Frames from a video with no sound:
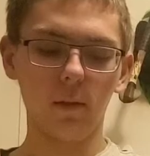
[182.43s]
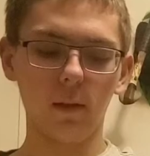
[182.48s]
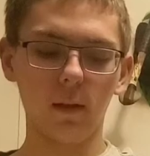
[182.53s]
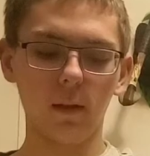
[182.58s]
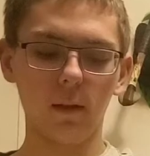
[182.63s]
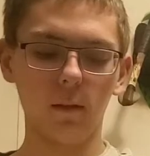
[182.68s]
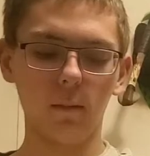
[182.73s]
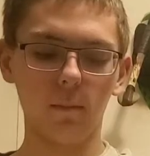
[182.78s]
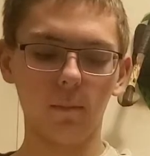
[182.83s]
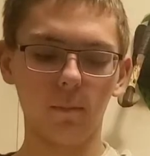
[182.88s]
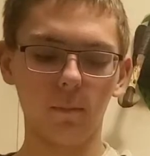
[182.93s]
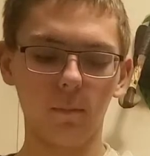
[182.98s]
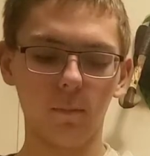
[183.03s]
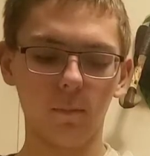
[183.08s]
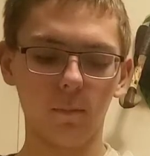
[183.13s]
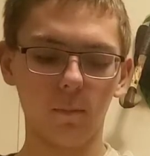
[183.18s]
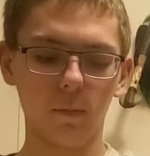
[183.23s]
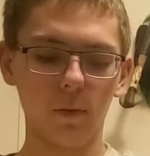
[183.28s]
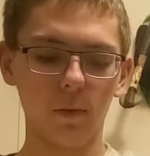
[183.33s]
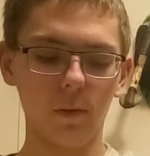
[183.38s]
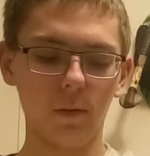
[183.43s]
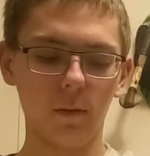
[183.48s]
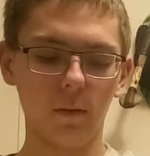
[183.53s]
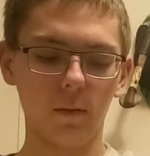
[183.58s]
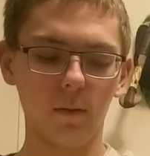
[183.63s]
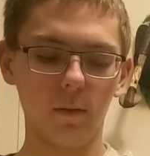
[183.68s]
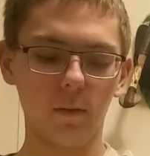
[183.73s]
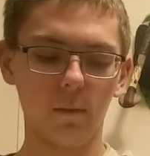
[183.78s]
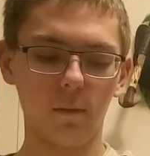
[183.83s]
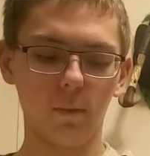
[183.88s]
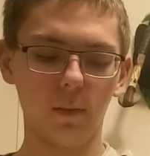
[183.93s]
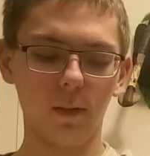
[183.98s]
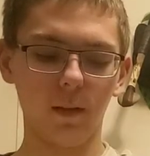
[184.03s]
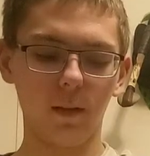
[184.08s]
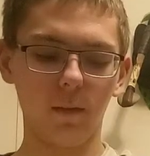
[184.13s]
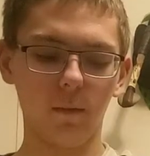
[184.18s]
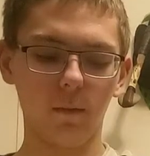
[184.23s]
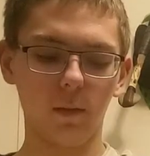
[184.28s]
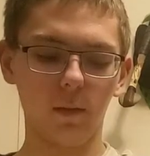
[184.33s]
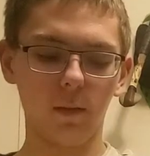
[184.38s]
help both of you speak
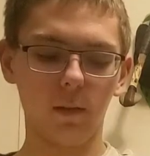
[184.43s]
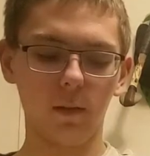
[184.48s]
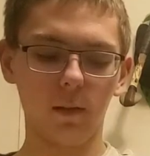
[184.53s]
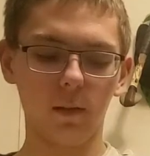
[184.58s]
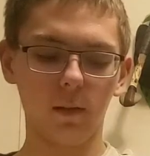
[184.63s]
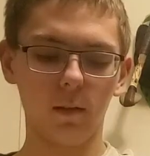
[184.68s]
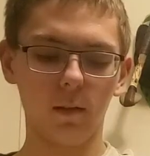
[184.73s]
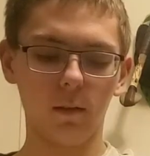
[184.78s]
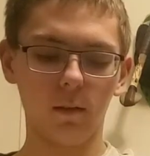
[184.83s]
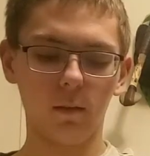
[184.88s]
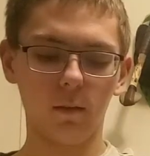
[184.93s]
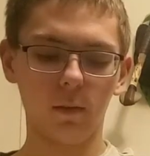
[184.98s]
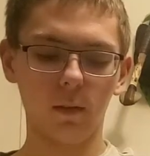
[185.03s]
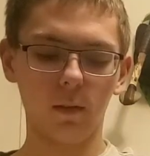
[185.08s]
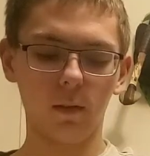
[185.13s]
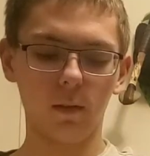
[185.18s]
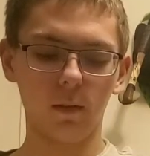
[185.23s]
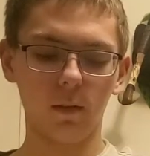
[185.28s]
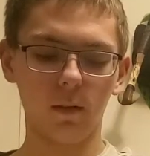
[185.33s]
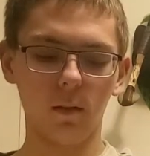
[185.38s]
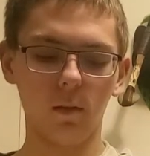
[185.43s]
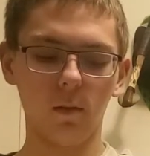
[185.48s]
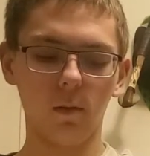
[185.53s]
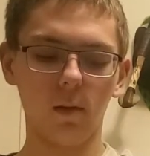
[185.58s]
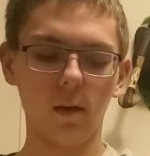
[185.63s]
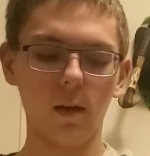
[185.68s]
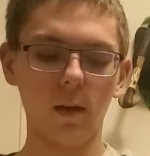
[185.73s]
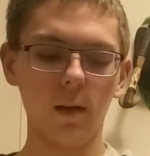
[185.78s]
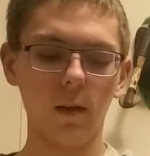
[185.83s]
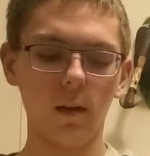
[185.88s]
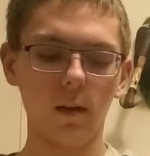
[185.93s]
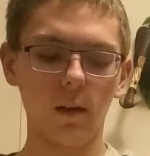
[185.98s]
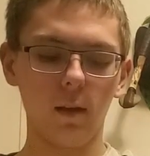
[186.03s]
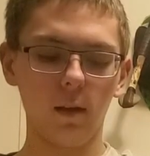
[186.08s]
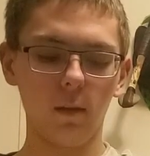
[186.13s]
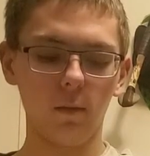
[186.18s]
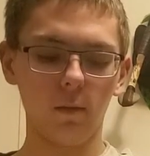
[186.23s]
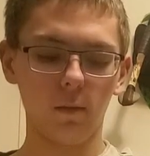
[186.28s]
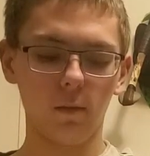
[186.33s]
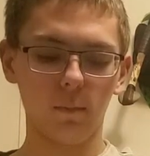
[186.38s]
and will teach you what to do.
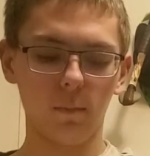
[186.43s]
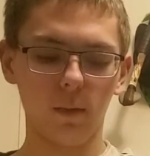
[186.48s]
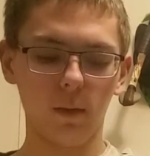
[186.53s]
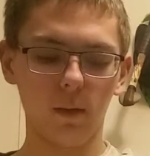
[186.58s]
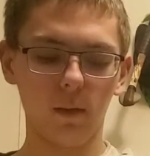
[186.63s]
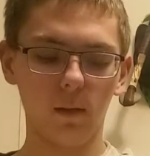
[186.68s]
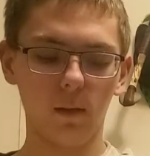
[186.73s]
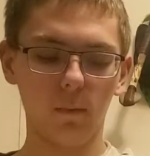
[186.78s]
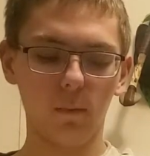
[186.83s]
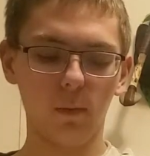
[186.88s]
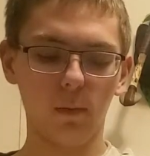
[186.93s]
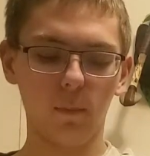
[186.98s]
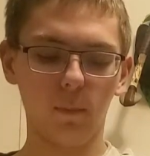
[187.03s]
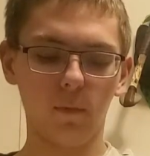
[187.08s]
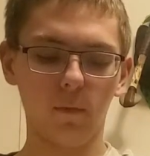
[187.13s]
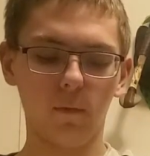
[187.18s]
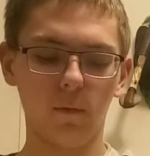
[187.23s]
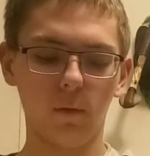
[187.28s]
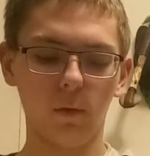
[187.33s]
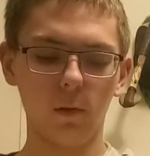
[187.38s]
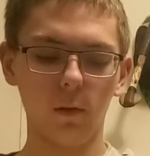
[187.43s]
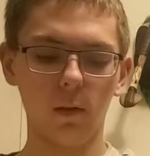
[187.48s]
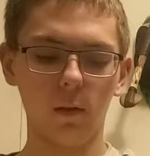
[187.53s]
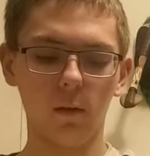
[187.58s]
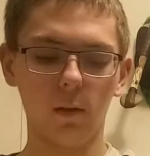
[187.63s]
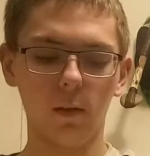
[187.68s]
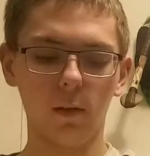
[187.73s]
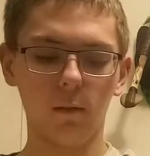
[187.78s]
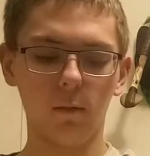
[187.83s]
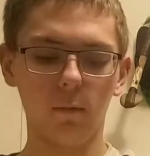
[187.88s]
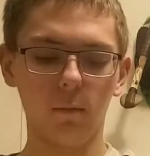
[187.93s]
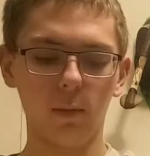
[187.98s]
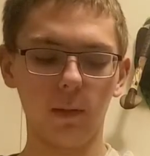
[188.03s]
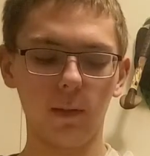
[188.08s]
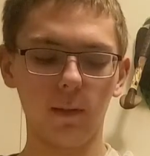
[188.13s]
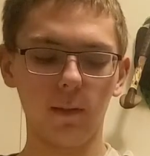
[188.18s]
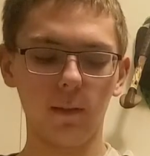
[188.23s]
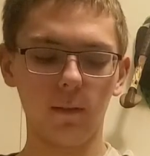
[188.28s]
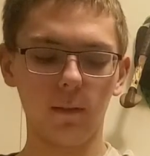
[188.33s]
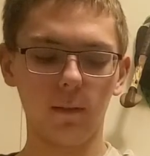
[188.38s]
He will speak to the people for you, and it will be
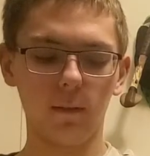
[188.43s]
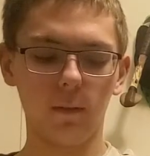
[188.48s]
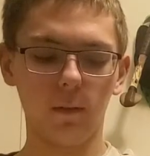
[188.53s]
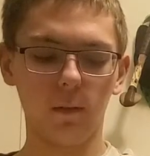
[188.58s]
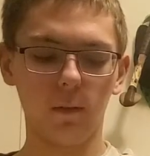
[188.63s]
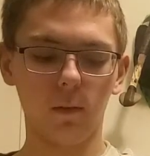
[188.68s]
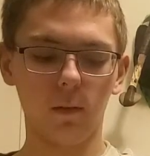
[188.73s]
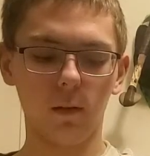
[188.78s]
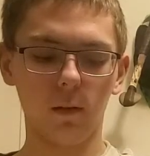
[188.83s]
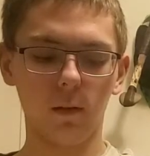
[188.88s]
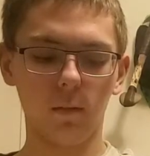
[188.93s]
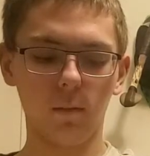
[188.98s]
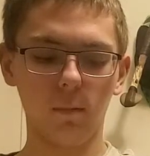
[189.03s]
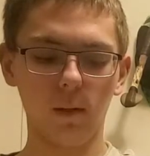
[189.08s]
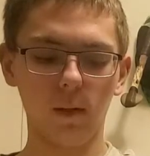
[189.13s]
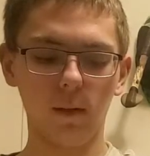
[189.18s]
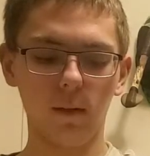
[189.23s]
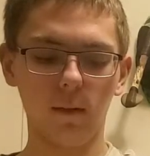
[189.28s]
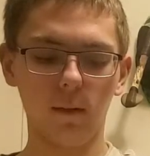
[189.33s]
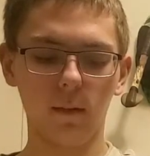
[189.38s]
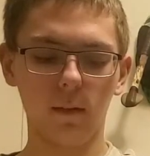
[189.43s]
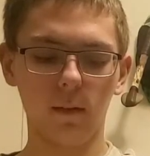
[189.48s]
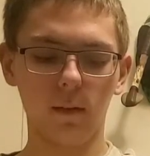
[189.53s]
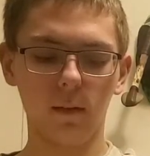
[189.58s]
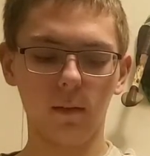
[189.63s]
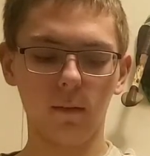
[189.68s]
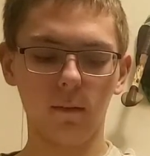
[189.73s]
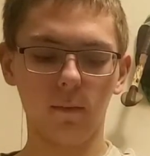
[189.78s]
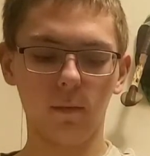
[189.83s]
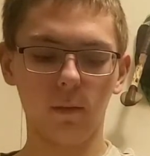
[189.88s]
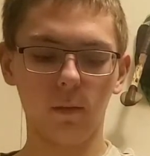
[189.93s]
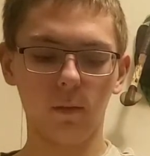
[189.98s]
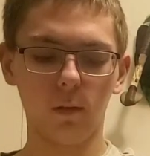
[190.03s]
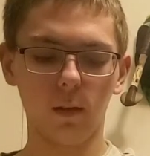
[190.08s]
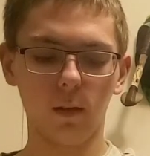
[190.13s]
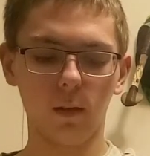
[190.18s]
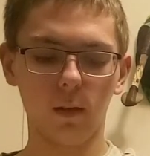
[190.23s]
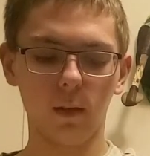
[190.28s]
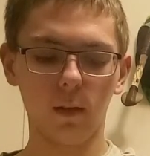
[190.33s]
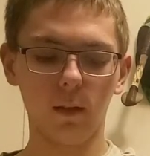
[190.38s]
as if you were your mouth and as if you were
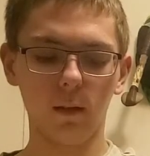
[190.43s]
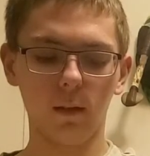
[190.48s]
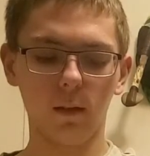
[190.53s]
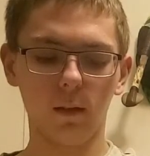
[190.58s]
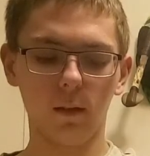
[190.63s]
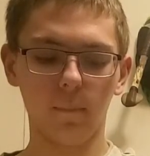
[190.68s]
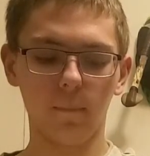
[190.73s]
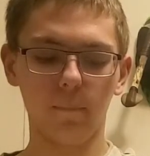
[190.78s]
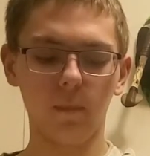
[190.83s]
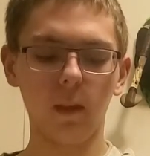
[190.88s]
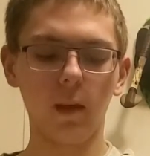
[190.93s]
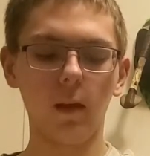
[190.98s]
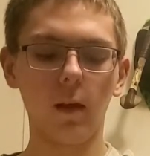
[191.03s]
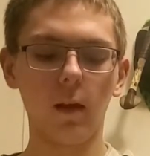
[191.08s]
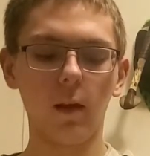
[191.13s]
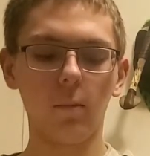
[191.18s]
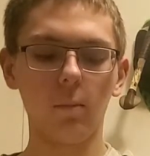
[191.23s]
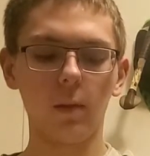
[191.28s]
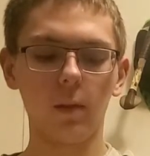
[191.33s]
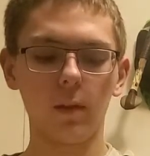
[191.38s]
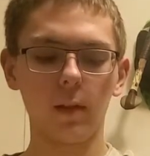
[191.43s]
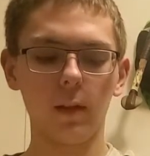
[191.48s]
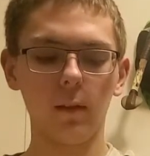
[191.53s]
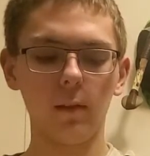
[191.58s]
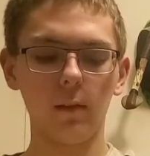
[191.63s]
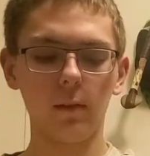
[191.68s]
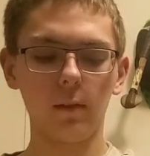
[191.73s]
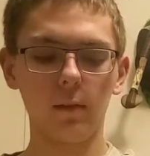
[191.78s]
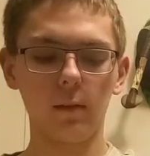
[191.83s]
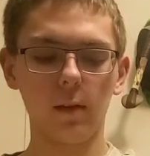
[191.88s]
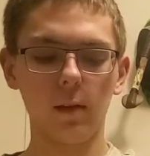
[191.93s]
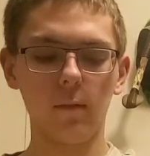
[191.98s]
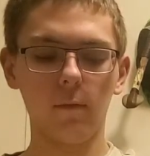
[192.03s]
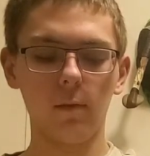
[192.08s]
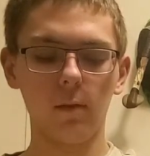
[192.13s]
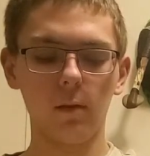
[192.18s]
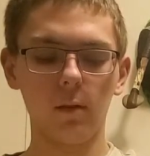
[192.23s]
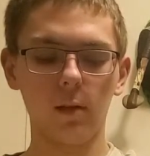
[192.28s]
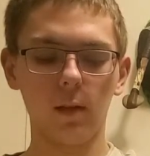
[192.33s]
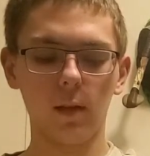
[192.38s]
God to him. But take this staff
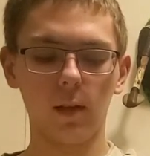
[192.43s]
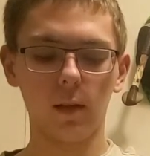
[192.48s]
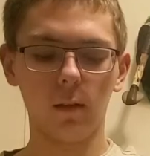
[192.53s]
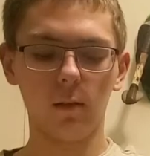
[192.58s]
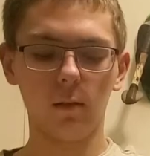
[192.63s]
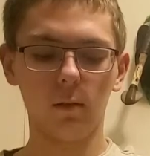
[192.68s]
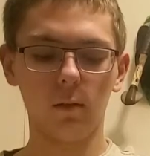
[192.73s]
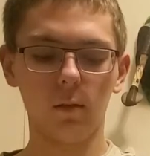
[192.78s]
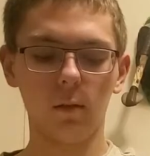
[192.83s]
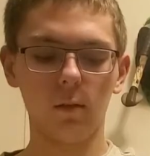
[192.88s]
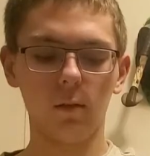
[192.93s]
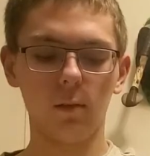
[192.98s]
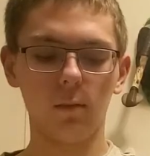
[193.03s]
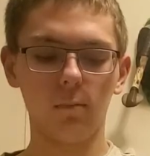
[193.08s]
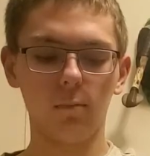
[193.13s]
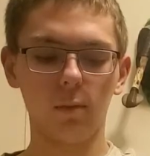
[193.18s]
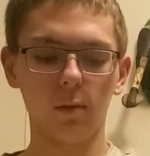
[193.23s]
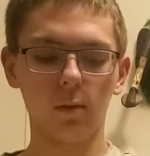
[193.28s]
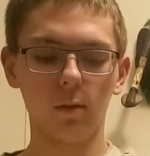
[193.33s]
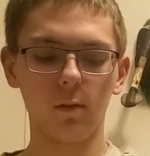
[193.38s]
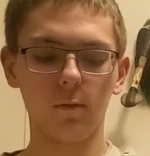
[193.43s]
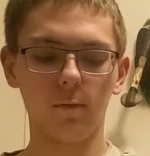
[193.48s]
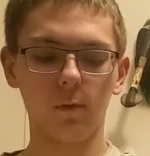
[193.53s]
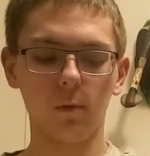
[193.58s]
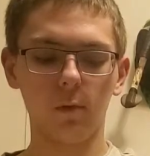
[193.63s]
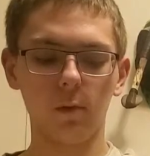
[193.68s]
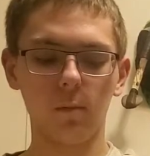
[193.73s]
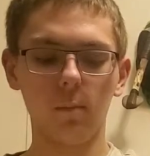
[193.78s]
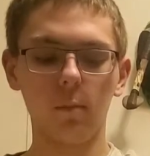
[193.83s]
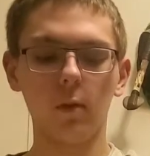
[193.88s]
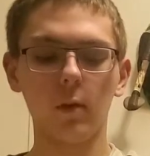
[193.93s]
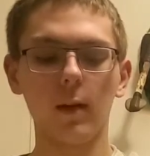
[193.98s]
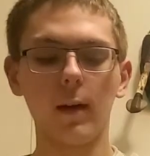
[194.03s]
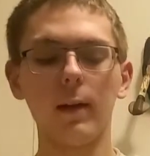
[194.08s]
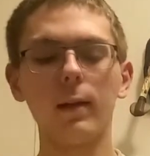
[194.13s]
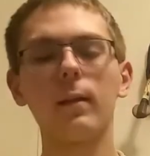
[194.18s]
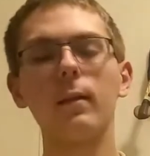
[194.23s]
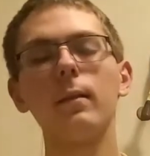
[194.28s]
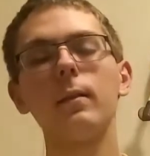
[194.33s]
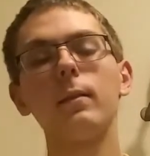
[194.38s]
in your hand so you can perform
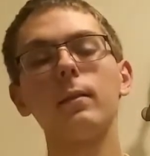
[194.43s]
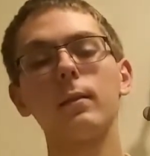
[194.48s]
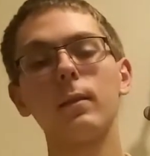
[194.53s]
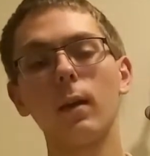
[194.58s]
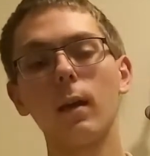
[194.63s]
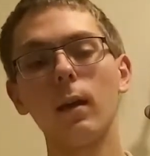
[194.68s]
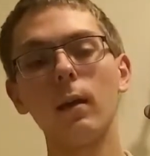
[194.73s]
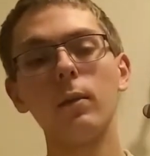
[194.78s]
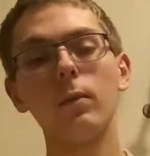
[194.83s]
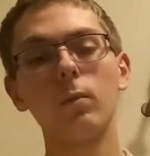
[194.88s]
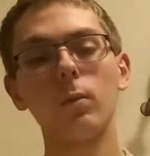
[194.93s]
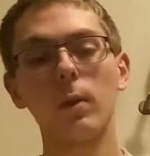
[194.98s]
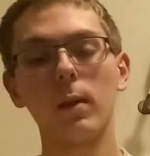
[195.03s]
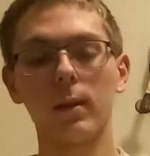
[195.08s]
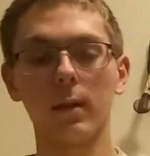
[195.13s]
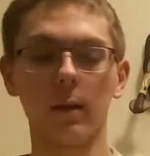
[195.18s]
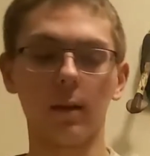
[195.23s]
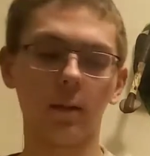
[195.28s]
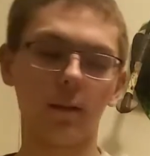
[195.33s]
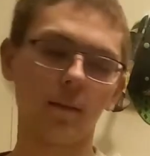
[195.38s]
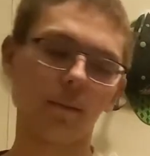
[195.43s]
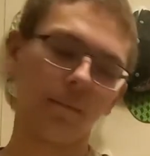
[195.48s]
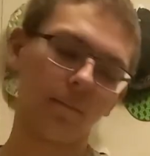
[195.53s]
miraculous signs with it."